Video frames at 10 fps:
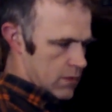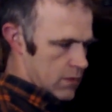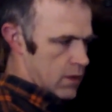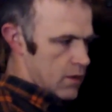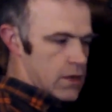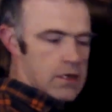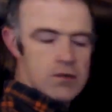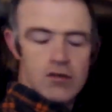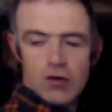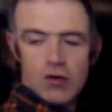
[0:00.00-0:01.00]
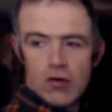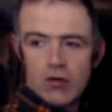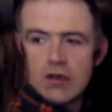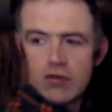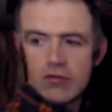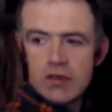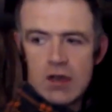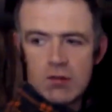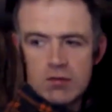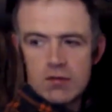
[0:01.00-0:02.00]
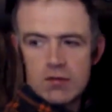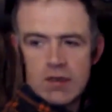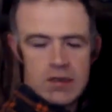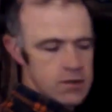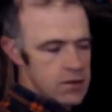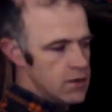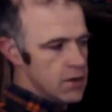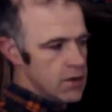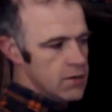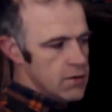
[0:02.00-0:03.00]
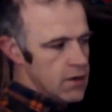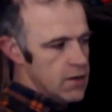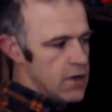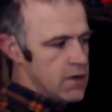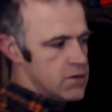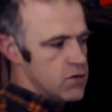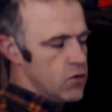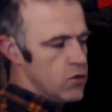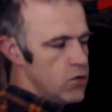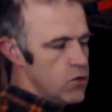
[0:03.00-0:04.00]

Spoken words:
Yes, only on the south. Yes, it has no